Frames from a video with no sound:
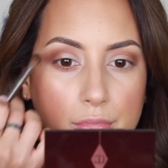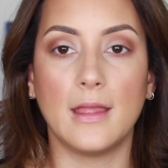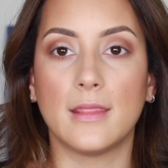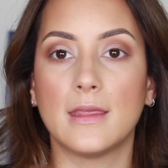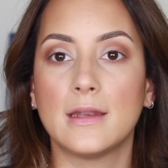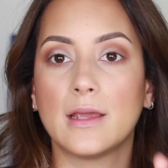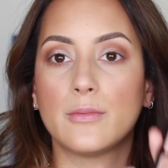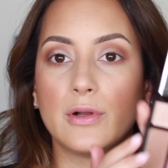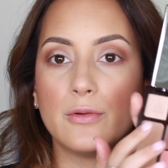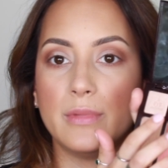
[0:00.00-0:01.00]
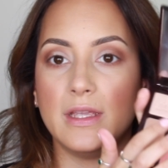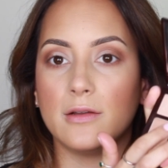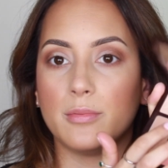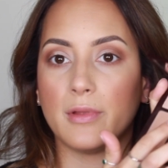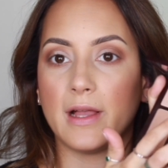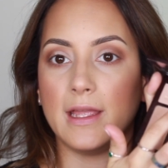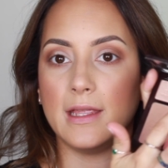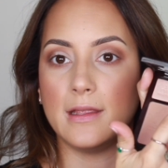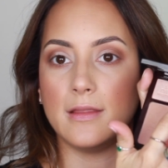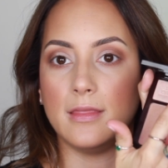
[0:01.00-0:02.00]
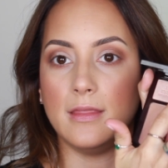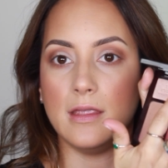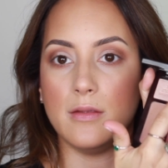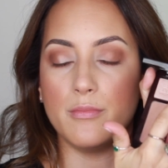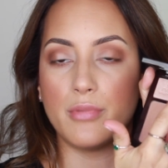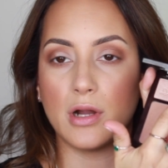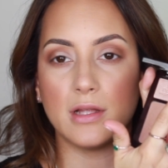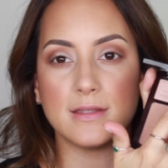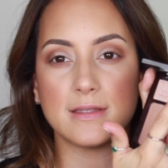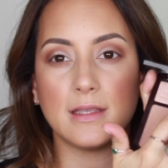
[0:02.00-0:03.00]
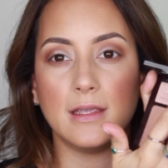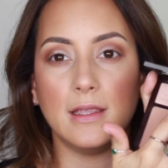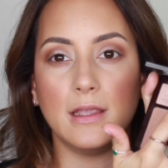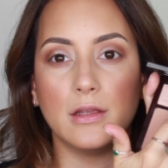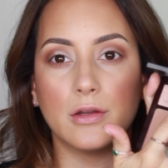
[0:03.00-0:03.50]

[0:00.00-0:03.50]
And then I will be applying the bronzy